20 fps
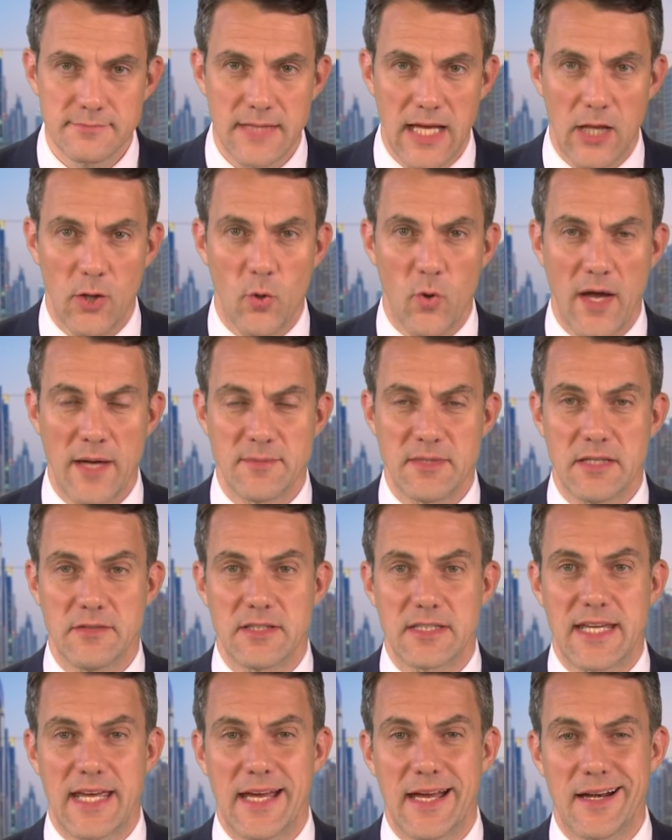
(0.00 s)
Hello, I'm
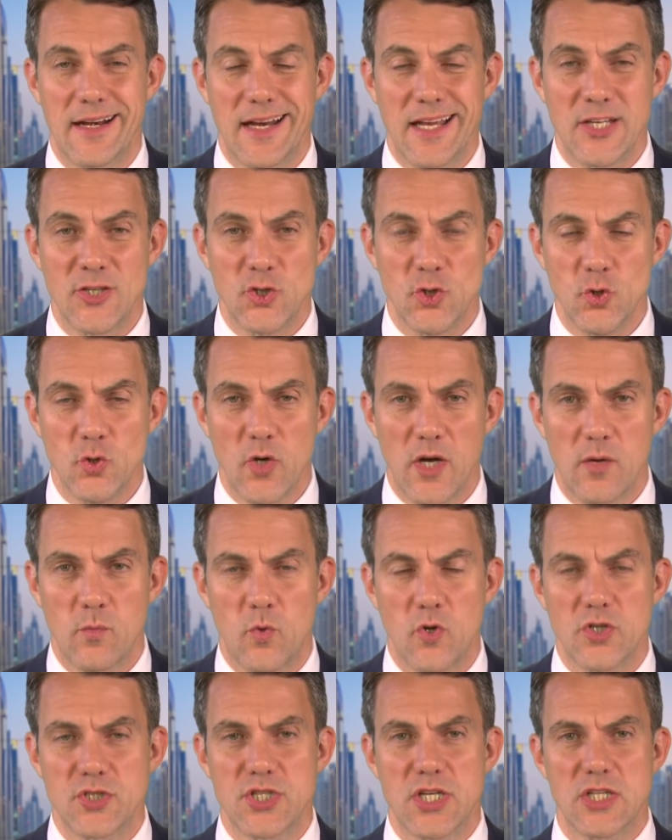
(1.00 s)
David Kerr and you are
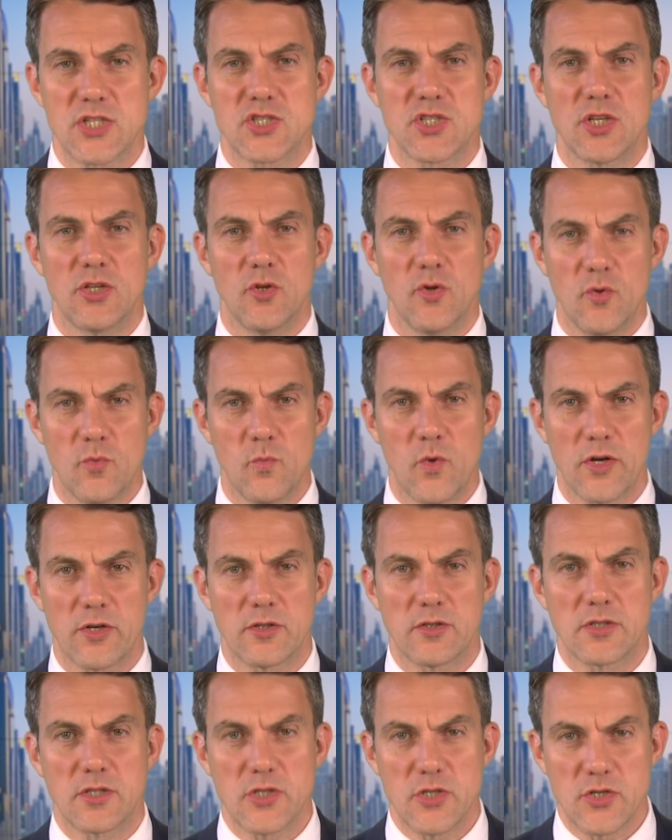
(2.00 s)
watching Shalom
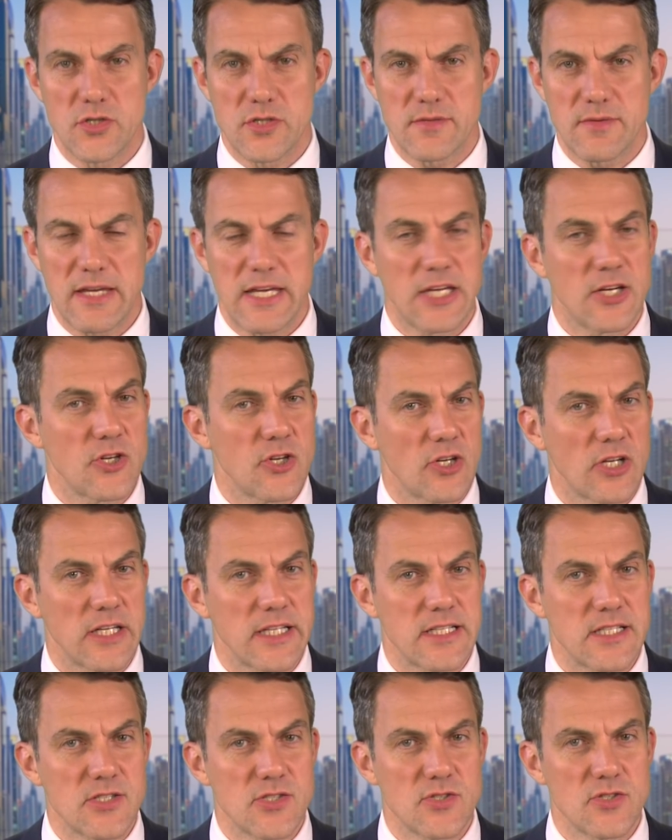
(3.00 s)
World News. Here are your
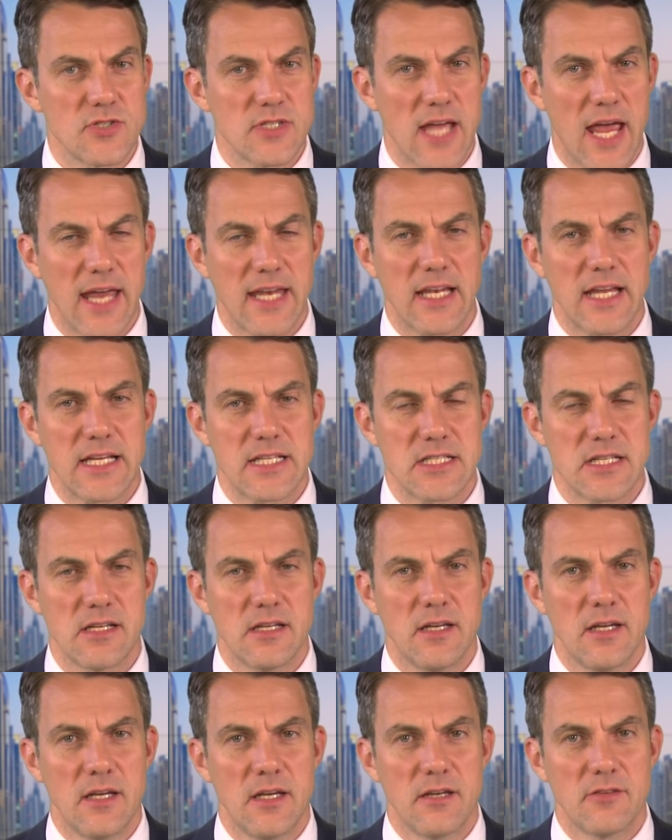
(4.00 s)
latest news headlines
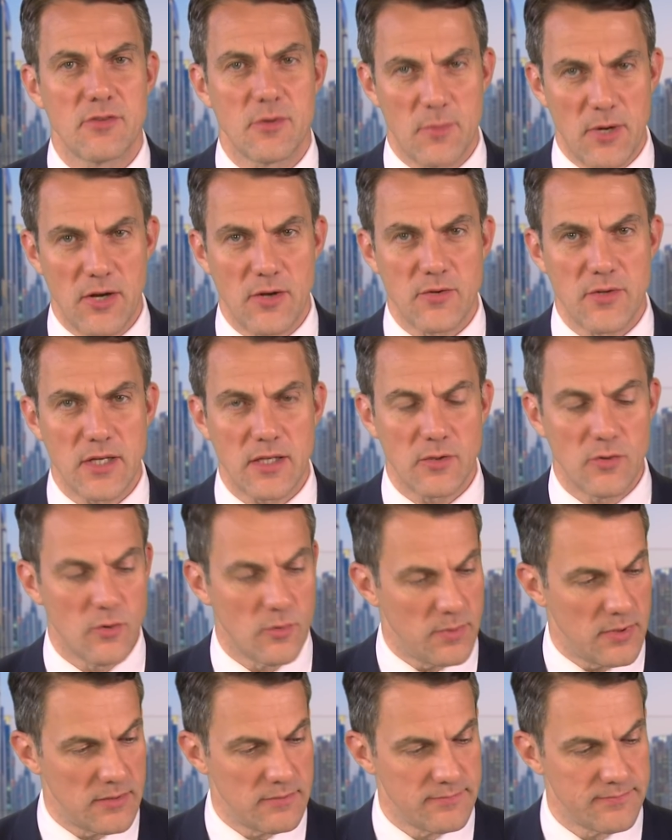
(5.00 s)
from around the
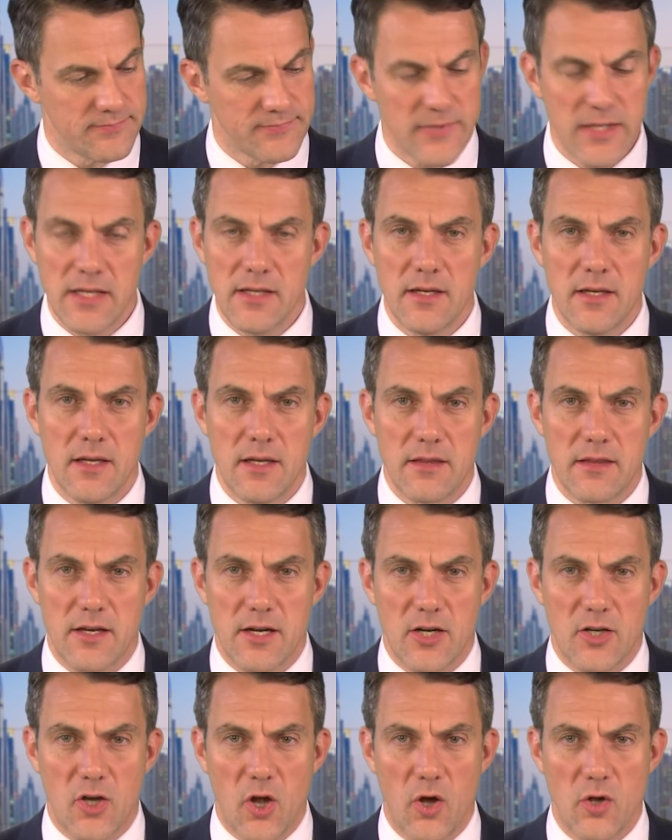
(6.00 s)
globe. There
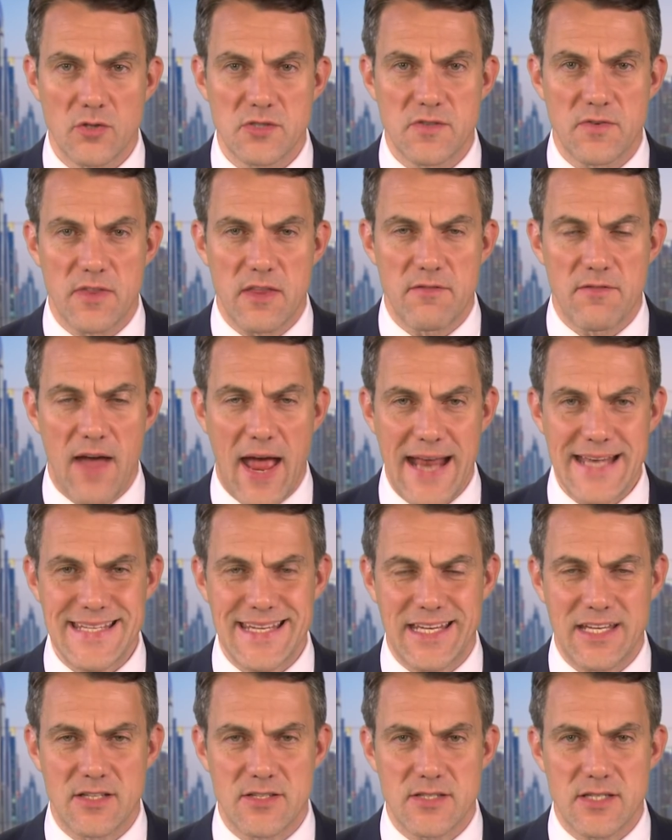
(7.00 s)
are calls for the
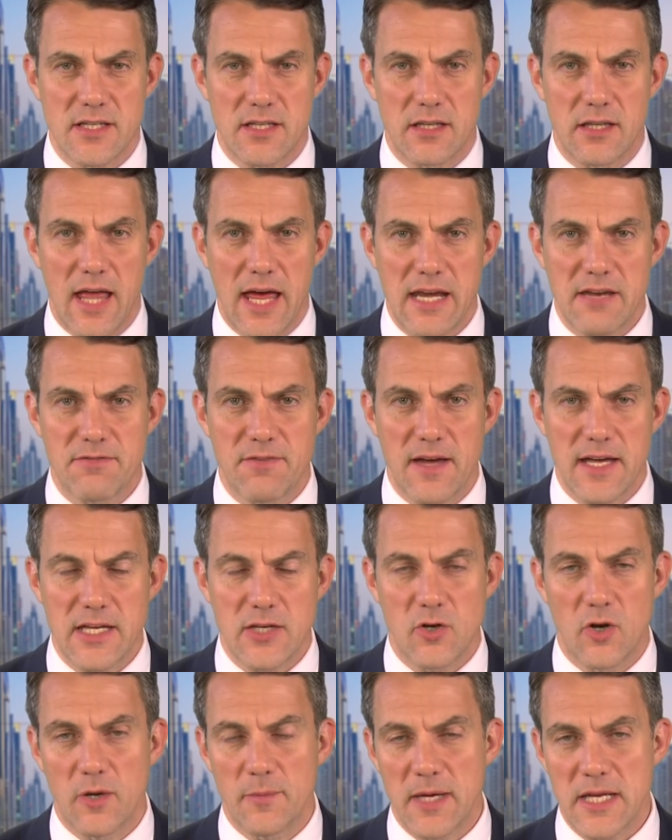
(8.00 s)
Vatican to clarify
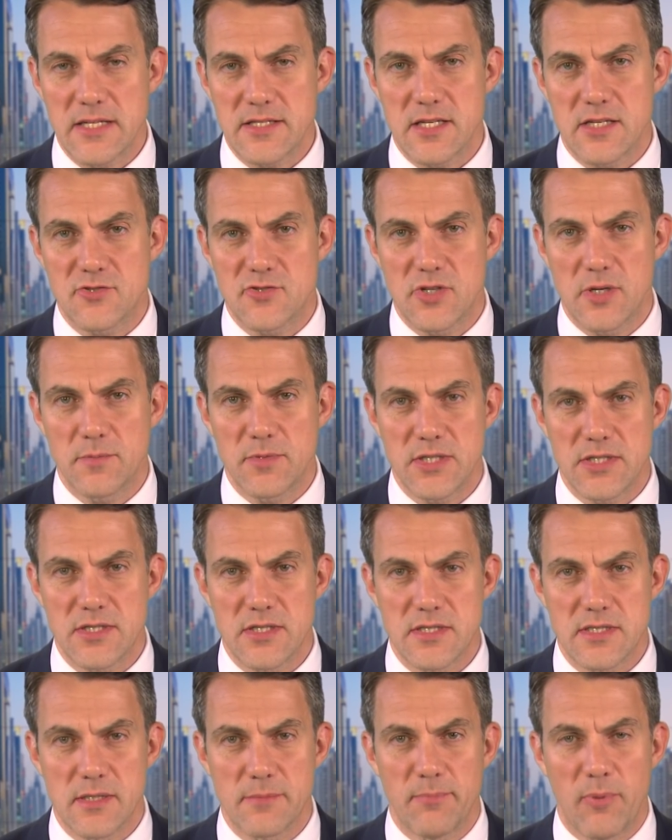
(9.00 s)
comments
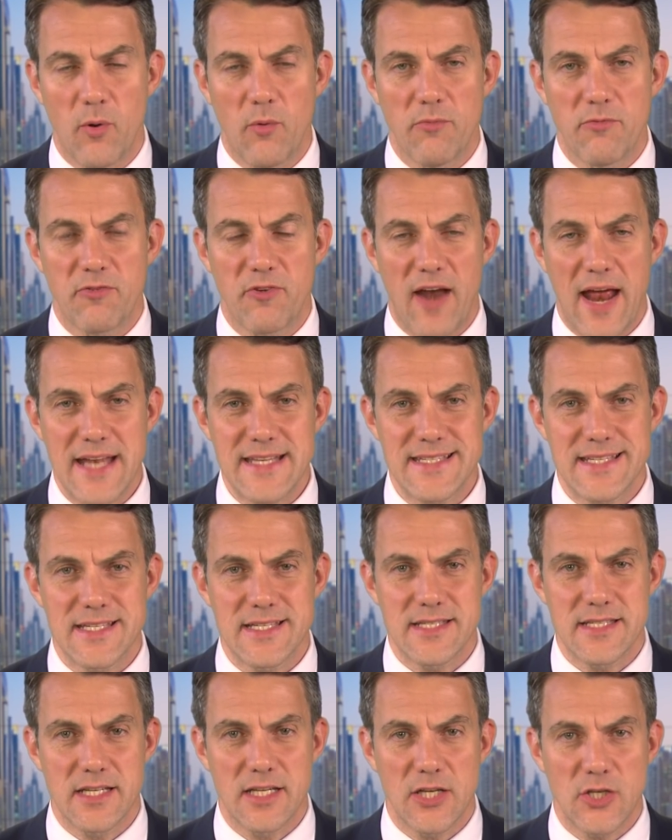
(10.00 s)
attributed to Pope
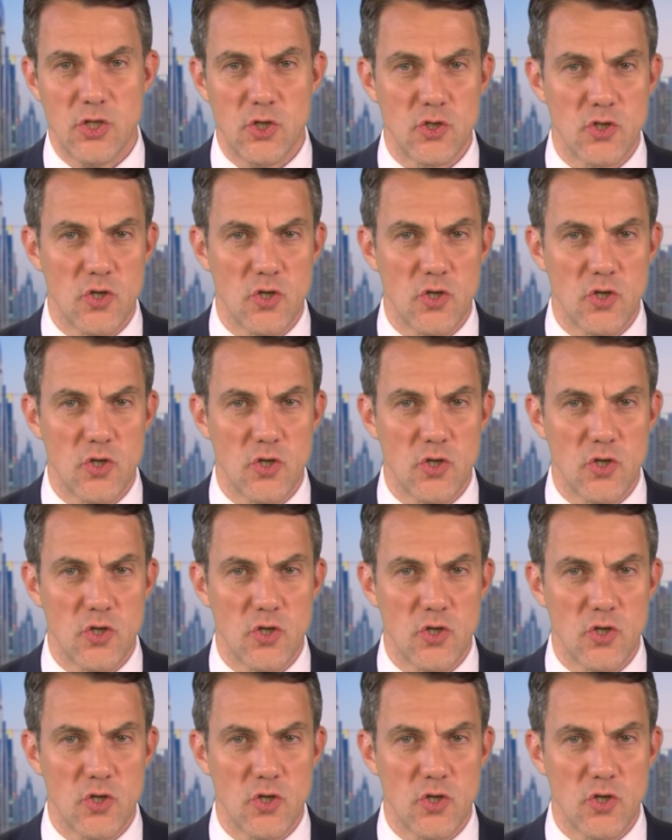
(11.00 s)
Francis in a new